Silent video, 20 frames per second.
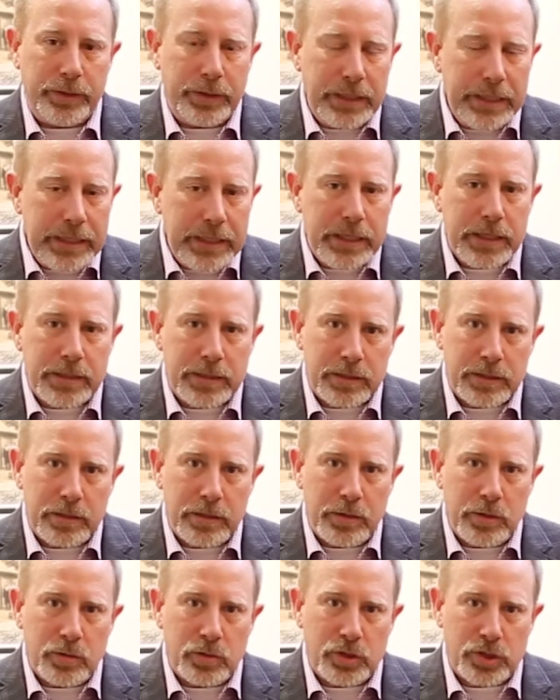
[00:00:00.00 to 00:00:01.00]
needed
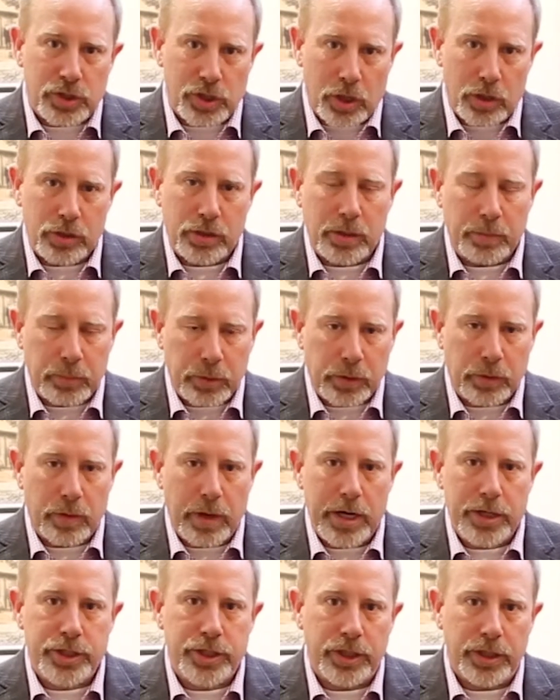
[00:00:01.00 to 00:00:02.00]
to start the
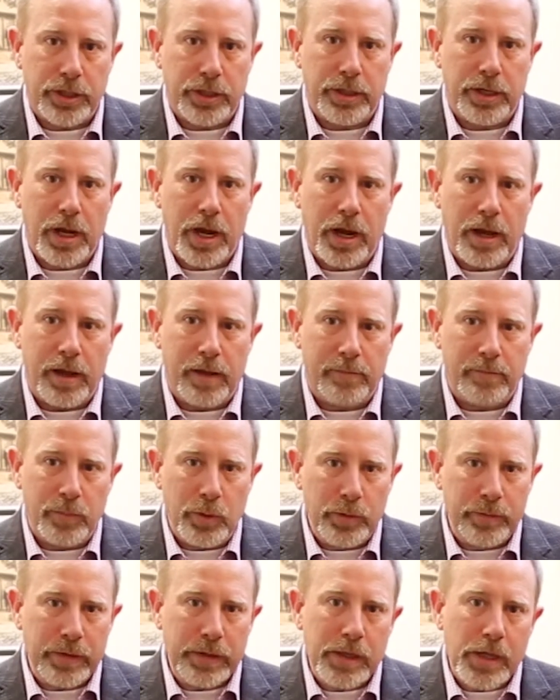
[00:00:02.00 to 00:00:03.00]
progression of
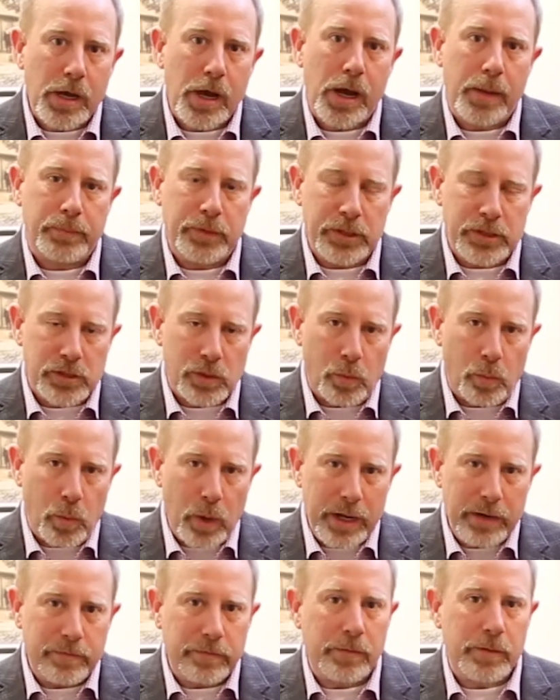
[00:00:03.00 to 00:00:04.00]
moving the optics
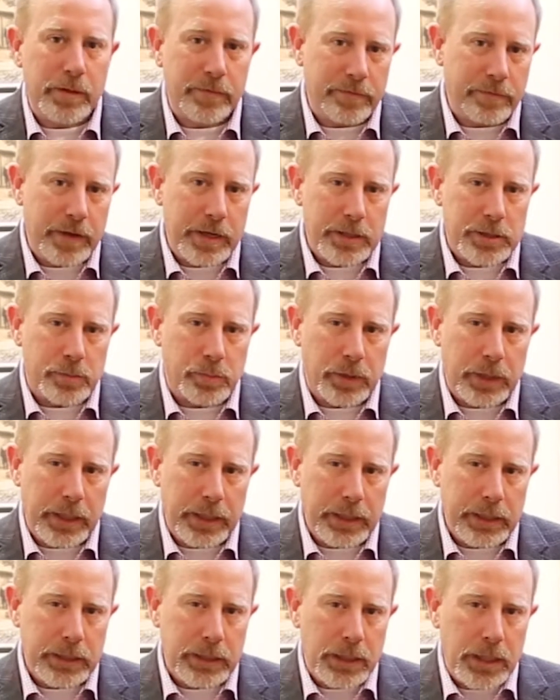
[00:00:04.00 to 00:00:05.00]
away from the
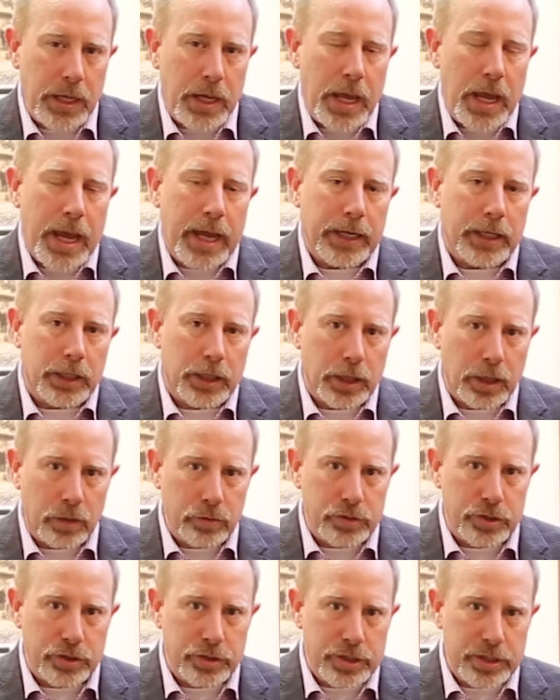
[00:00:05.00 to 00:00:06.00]
faceplate and
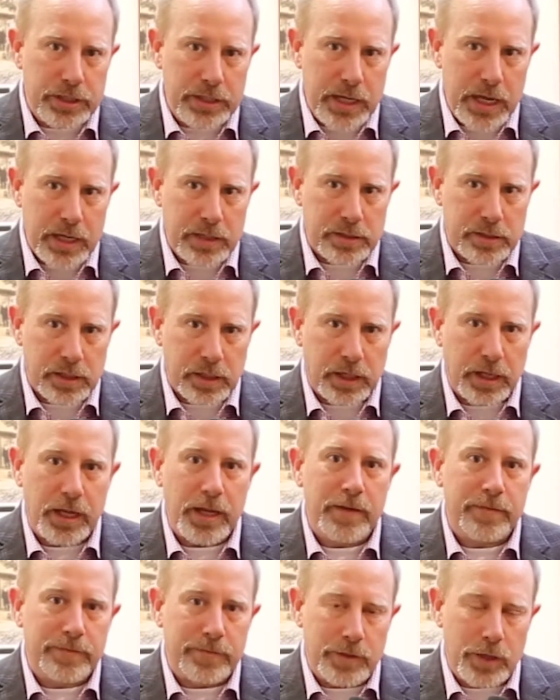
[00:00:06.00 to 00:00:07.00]
closer to the ASIC,
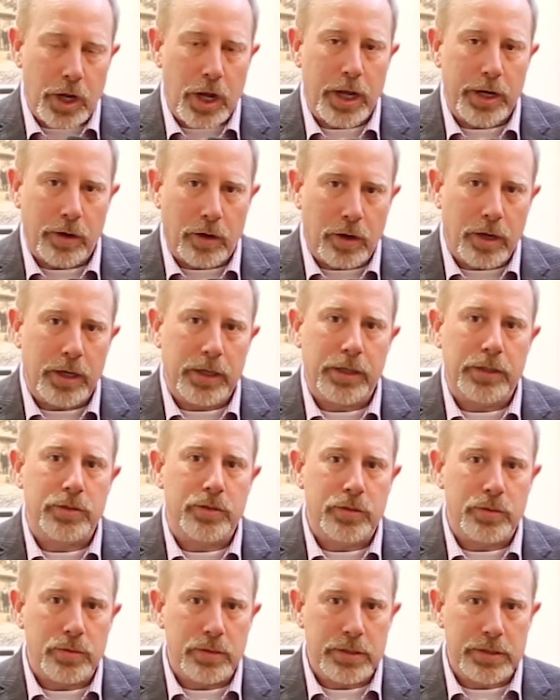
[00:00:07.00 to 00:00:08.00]
if not
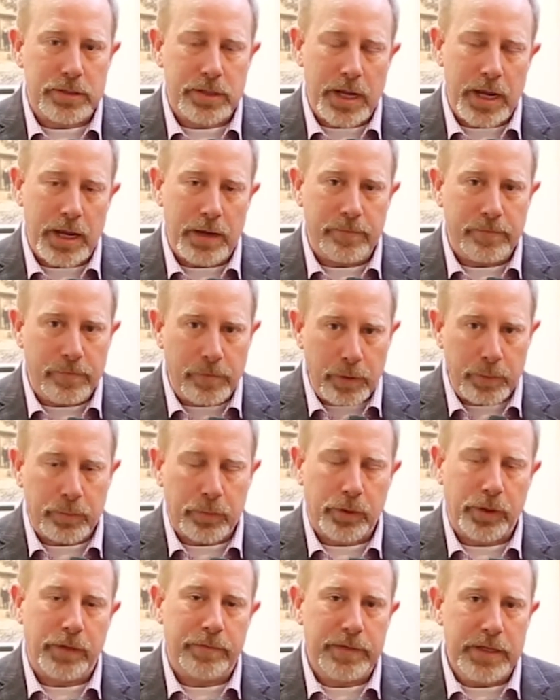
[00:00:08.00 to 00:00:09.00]
onto the same
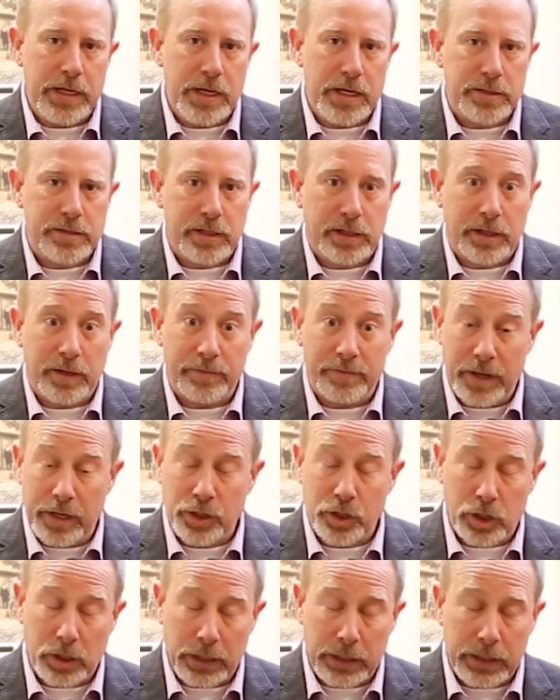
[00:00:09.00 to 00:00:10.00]
footprint of the ASIC
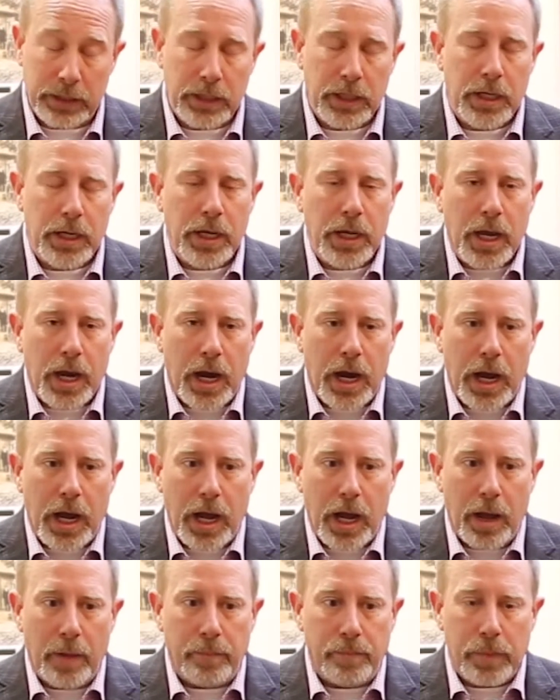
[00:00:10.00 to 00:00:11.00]
eventually.
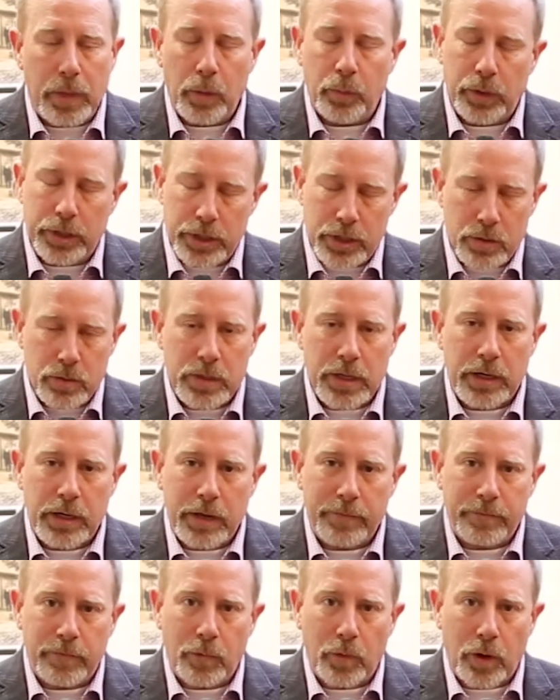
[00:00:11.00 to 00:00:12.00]
We knew that
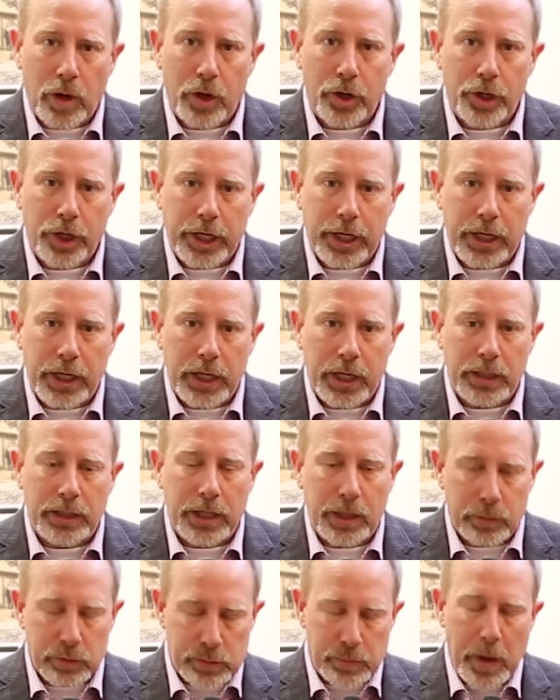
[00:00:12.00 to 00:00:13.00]
at 400 gig that
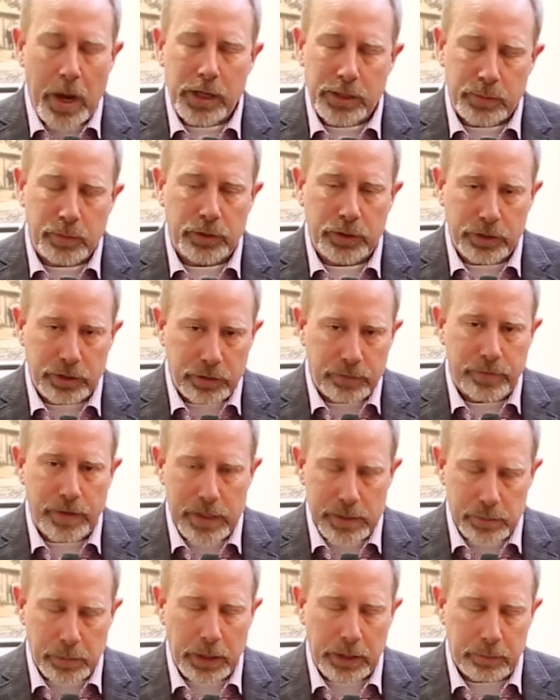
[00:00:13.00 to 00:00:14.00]
it was possible to do
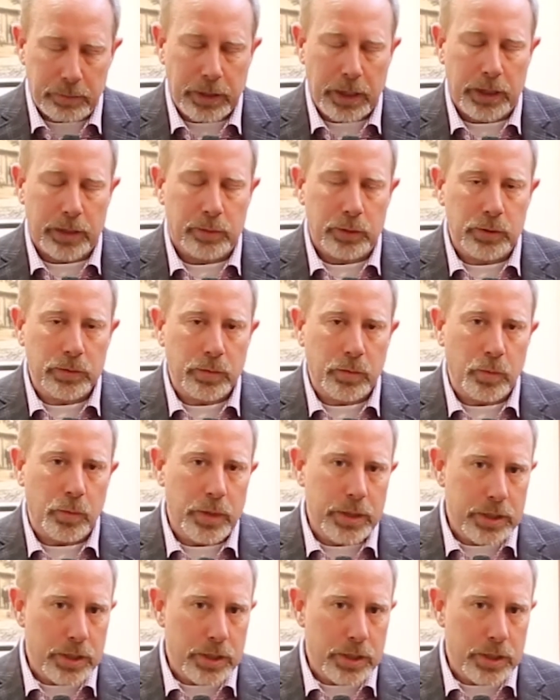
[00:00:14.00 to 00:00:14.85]
faceplate pluggable. We